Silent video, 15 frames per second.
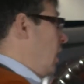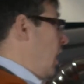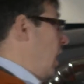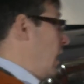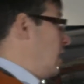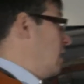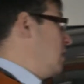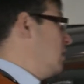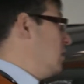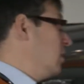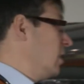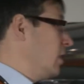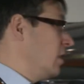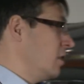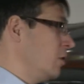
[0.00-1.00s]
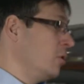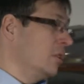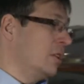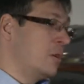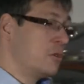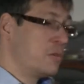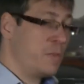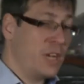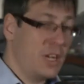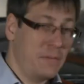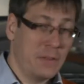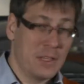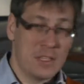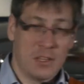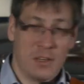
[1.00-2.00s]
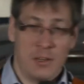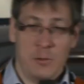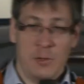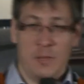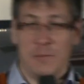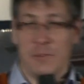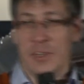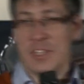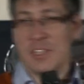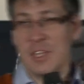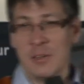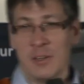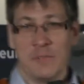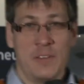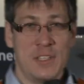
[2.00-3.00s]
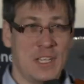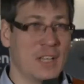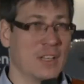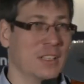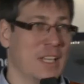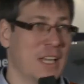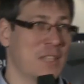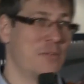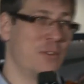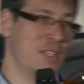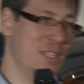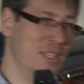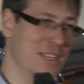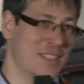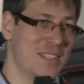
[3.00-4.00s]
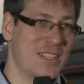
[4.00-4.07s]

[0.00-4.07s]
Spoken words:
And all those benefits are only for Estonian physical tax residents.